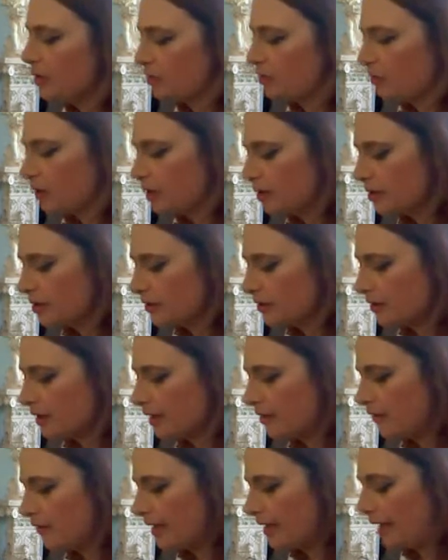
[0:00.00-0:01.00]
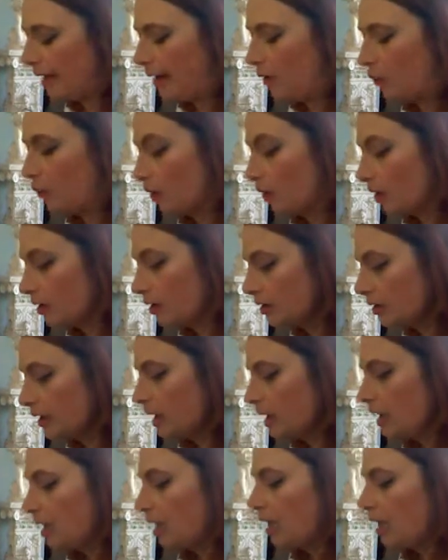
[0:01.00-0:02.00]
hurt yourself at work.
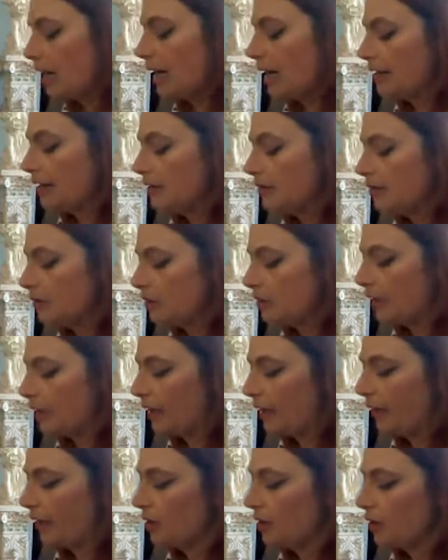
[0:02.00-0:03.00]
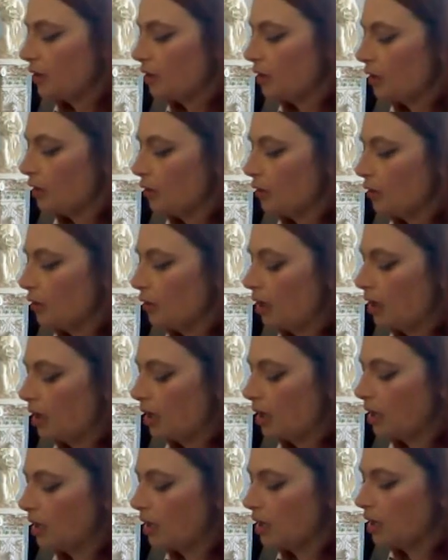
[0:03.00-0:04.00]
I also get that you
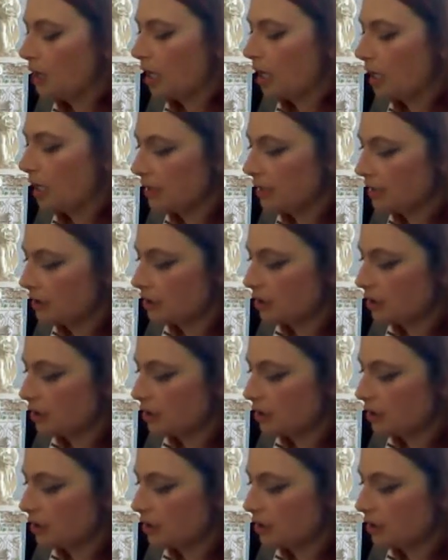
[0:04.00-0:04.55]
are not